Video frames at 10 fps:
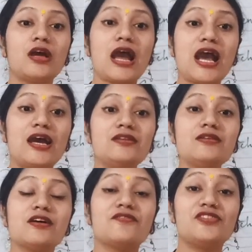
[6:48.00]
and
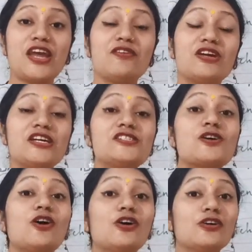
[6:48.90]

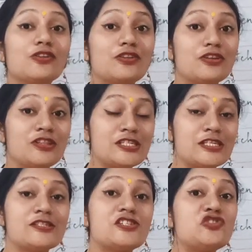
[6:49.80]
this
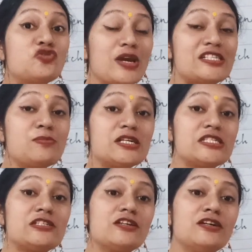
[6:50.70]
is a stress
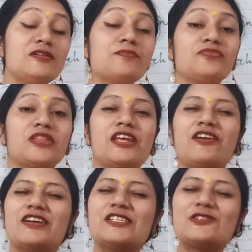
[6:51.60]
buster.
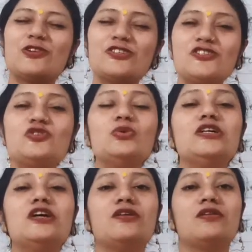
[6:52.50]
There is lots to
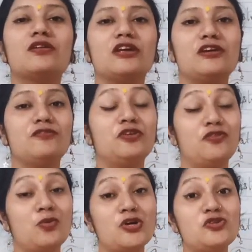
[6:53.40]
learn. If
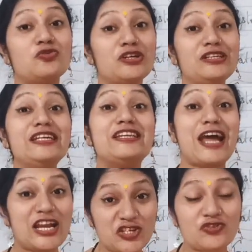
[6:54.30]
you want to really
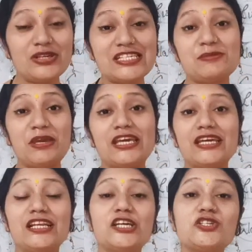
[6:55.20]
naturally speak
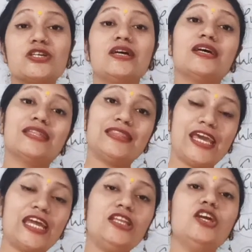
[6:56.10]
English,
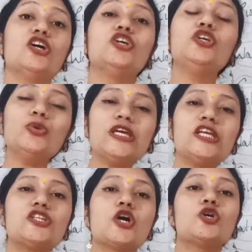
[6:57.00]
then you
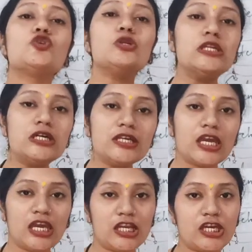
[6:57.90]
need to
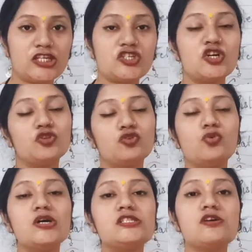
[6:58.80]
learn English
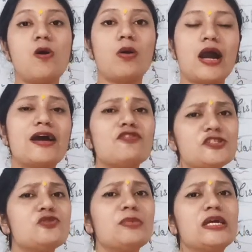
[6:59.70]
through a song. I've
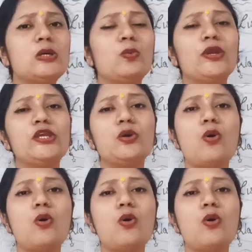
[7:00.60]
also made a video